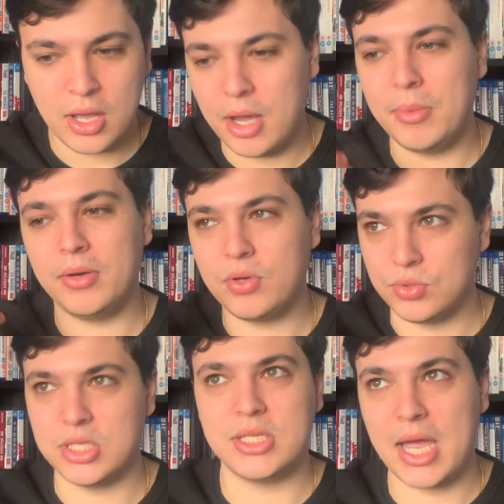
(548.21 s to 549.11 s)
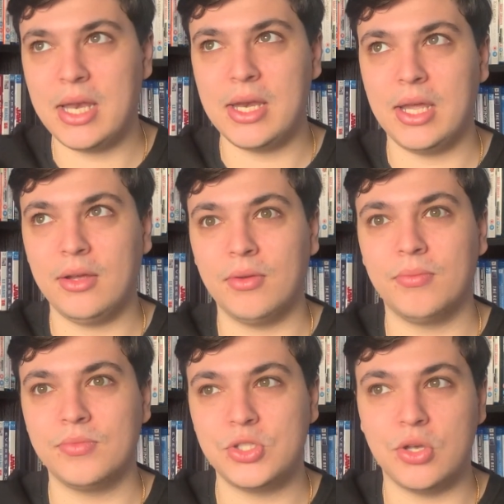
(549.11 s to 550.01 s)
I mean, of course, it's ending
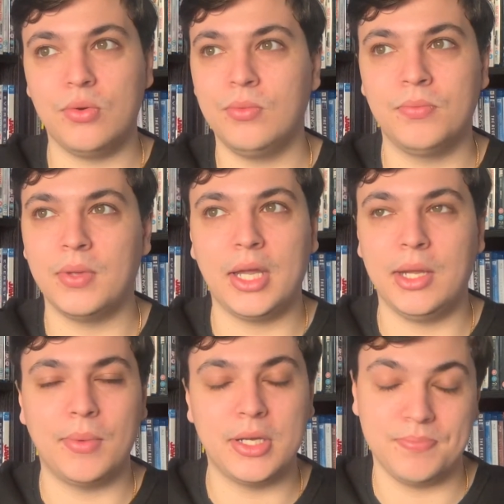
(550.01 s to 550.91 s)
soon anyway.